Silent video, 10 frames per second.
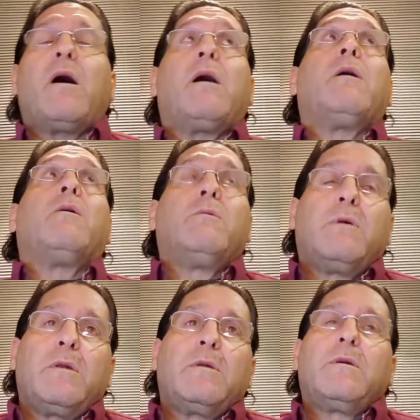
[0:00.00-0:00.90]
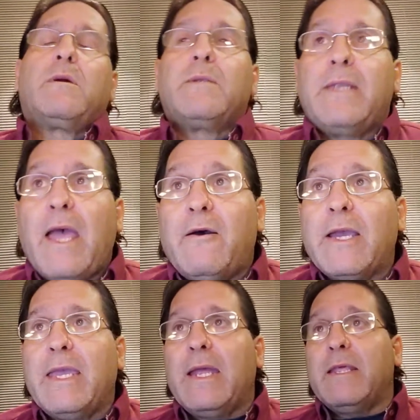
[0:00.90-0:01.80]
oh, now I
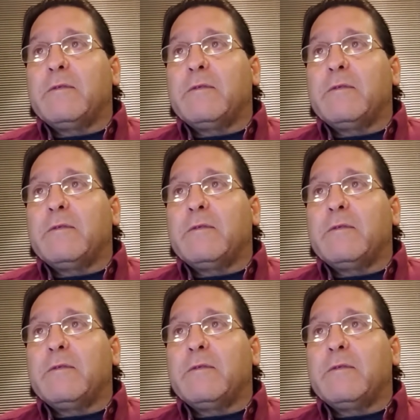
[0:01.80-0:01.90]
get